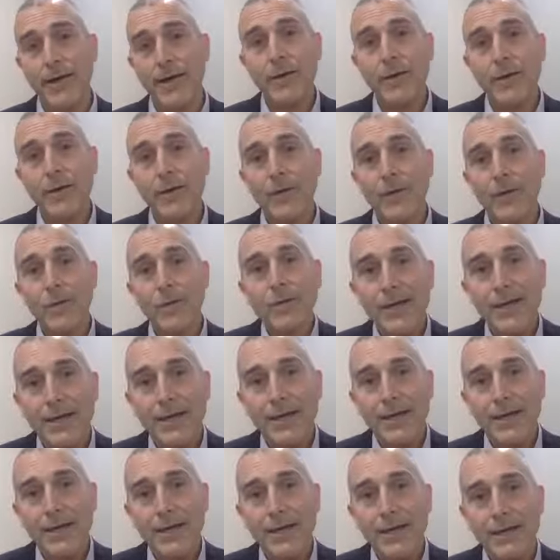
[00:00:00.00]
And then we
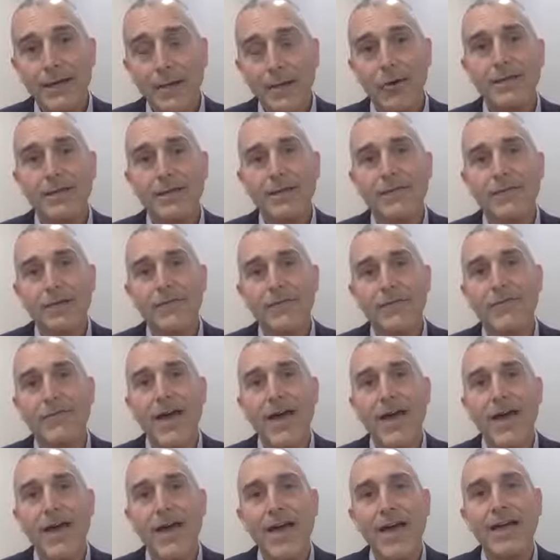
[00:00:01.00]
begin the process of
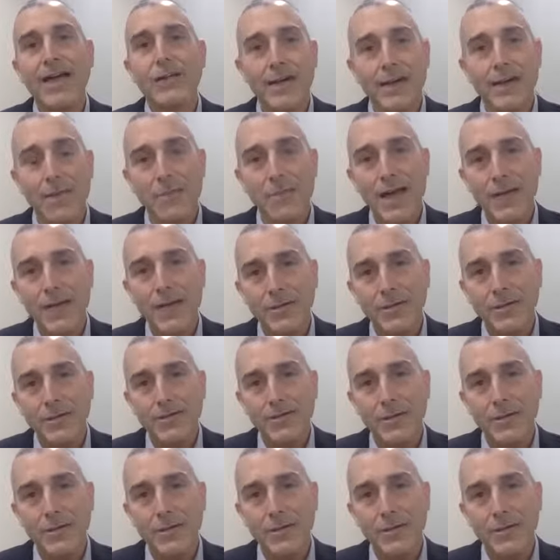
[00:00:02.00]
evaluating a
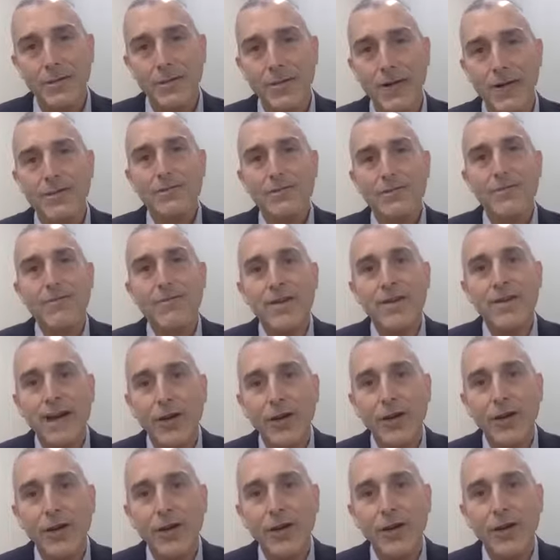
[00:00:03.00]
patient is a process of
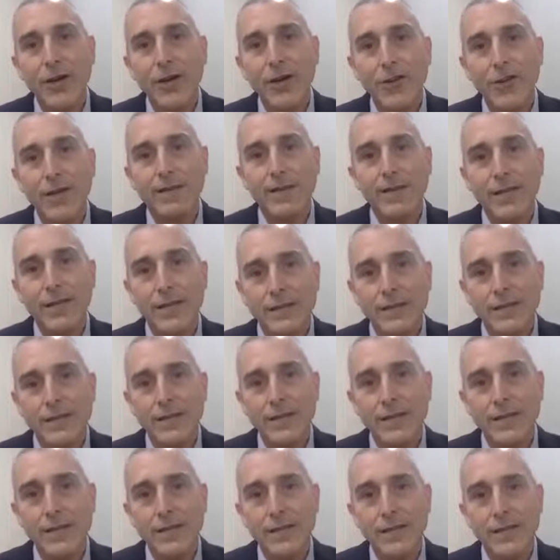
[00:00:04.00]
narrowing the
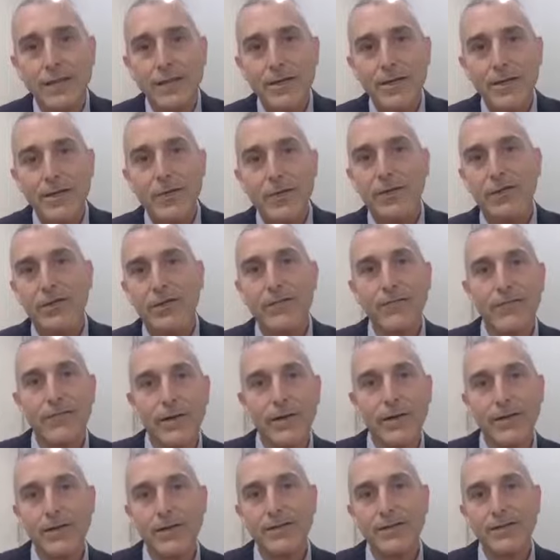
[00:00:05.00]
list with the
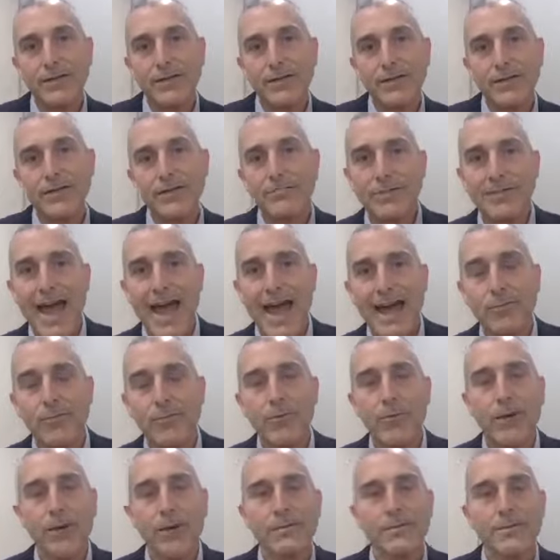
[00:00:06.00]
various
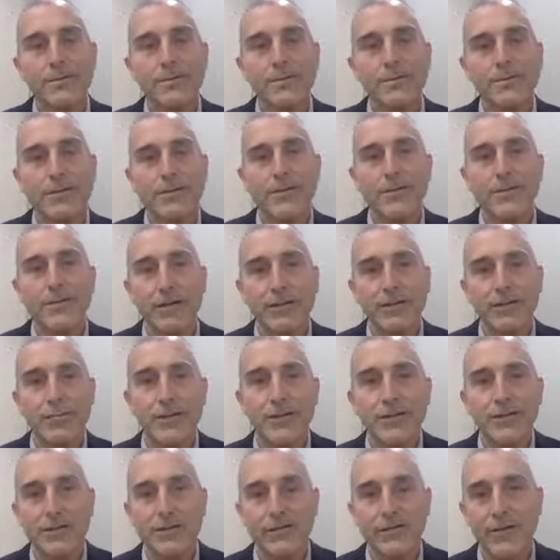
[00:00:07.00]
data points and the
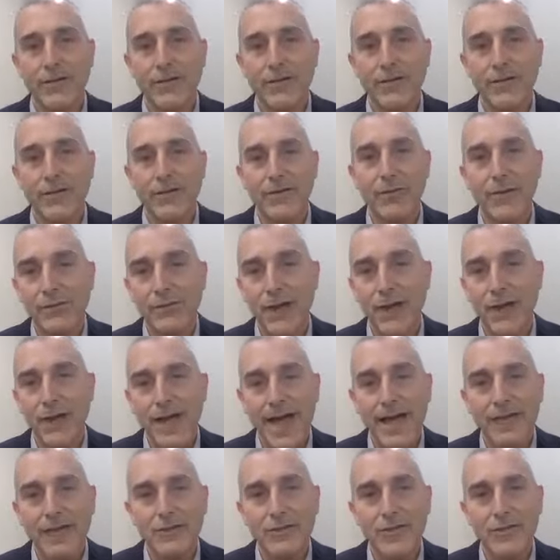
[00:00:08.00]
various pieces of information
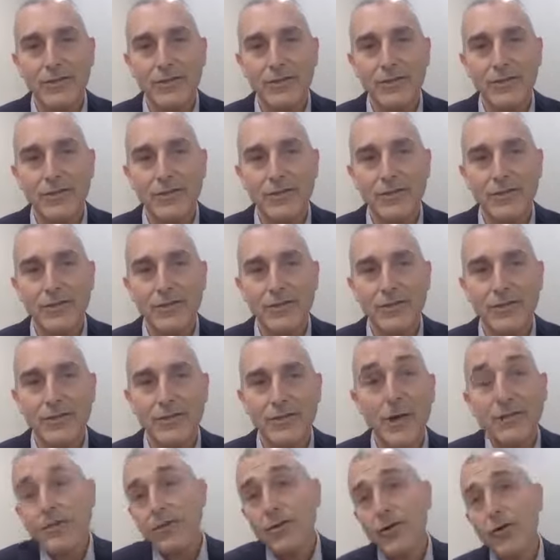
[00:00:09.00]
we have access to
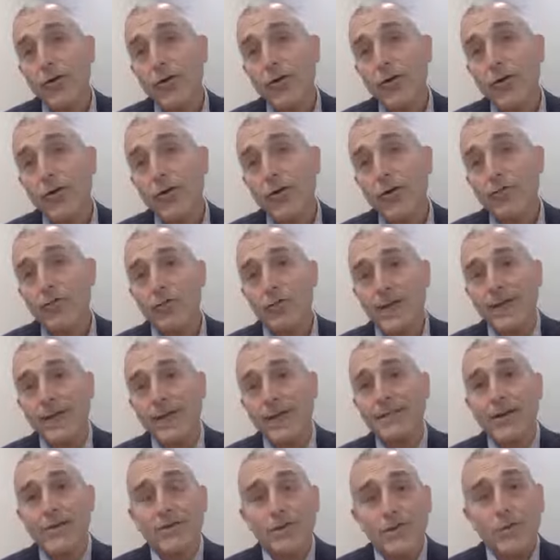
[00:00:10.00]
until hopefully we
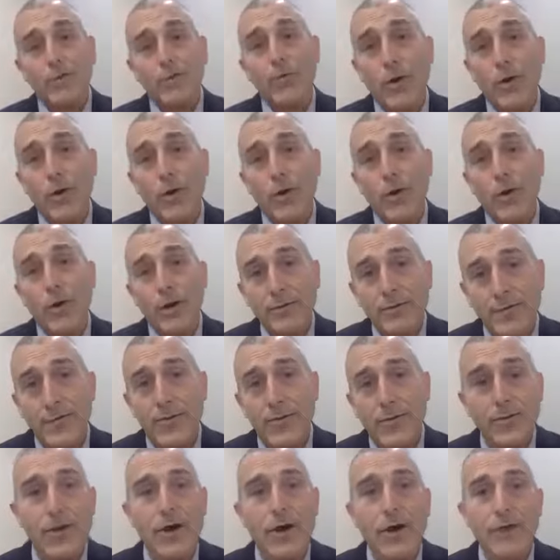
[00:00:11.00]
get down to the one
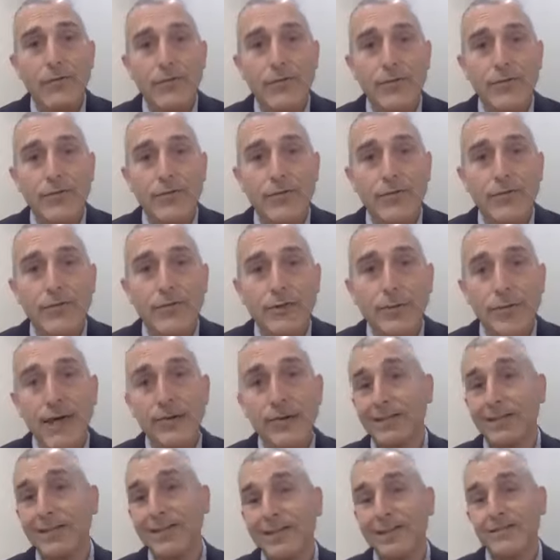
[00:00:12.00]
single cause of your
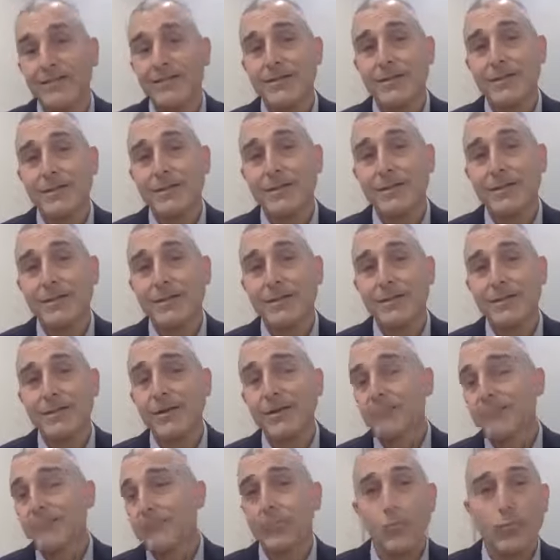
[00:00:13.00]
pain, or at least
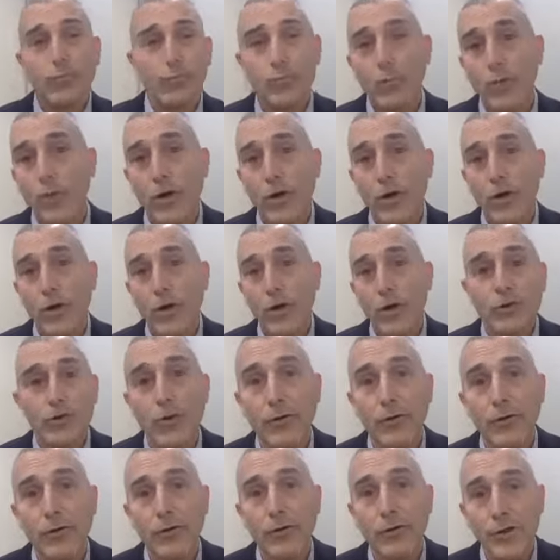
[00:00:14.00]
1,
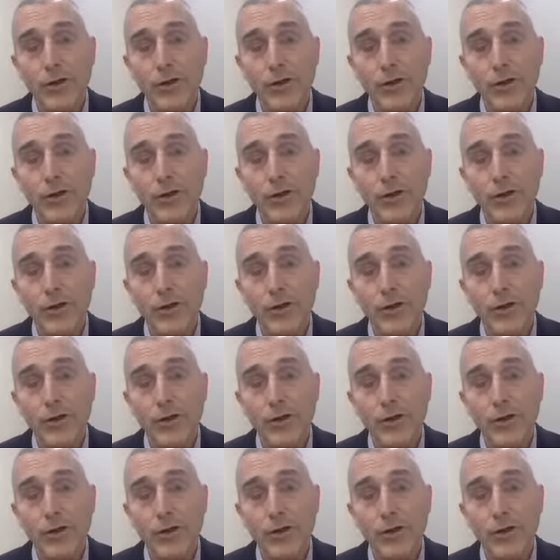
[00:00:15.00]
2, or